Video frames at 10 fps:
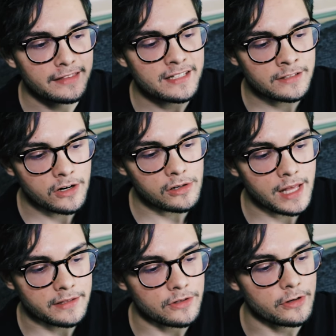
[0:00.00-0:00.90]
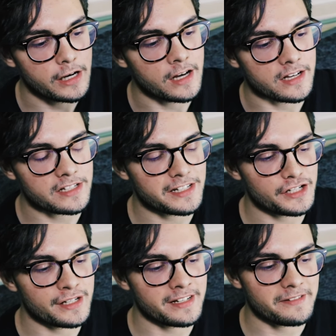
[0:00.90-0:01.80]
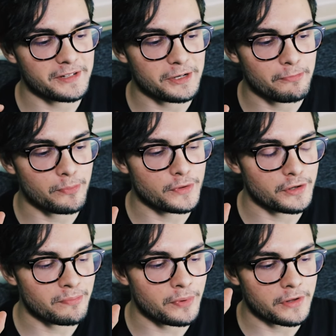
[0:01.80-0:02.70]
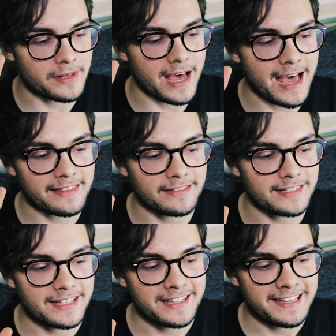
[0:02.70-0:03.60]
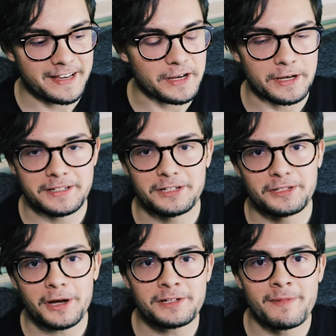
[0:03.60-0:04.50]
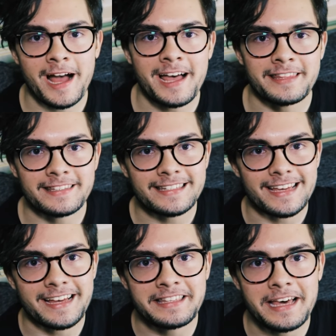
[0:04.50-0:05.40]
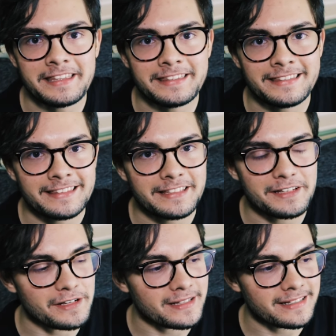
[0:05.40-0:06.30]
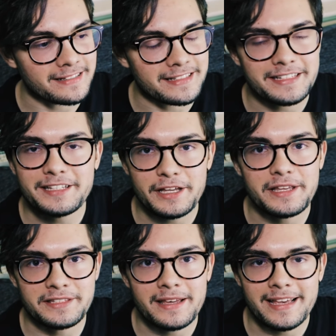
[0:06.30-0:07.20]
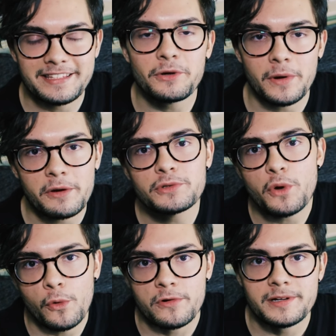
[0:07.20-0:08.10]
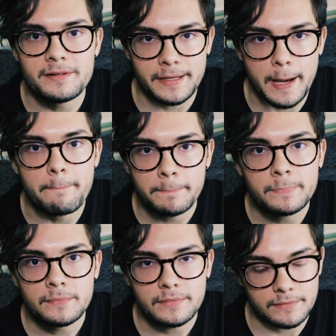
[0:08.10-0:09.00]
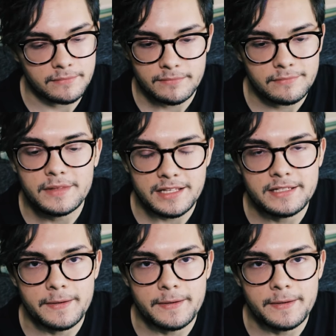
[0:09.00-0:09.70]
and this girl I knew, she just put the hand, she touched my hand, and it was awkward. Yeah, that's